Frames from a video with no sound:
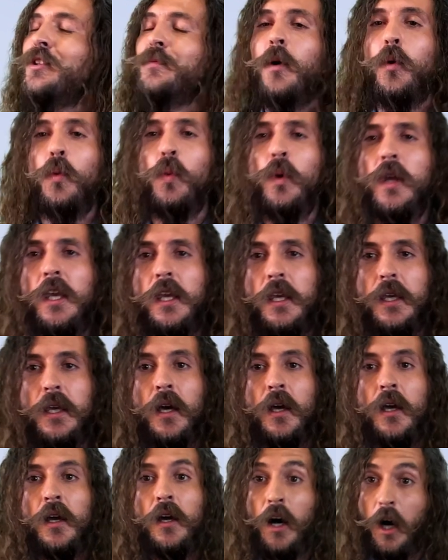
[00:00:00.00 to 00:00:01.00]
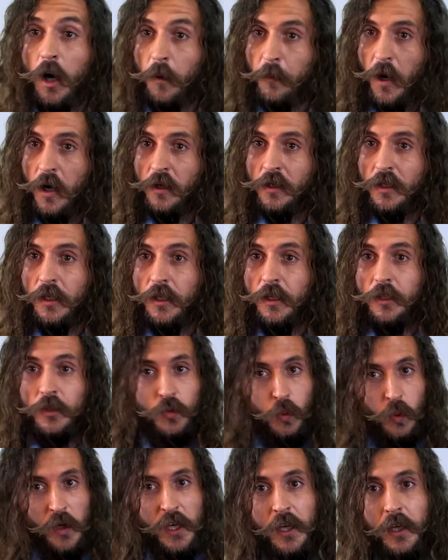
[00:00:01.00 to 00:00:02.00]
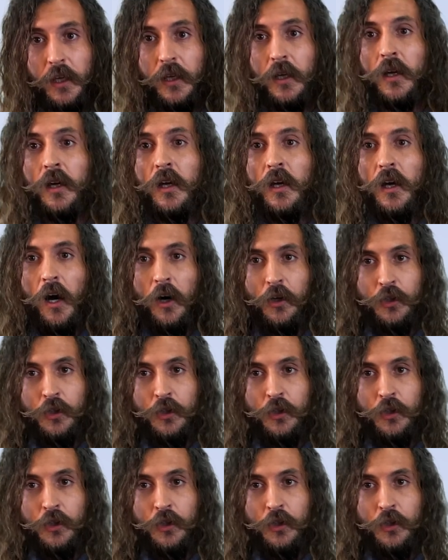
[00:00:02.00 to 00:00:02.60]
But we are monkeys, we are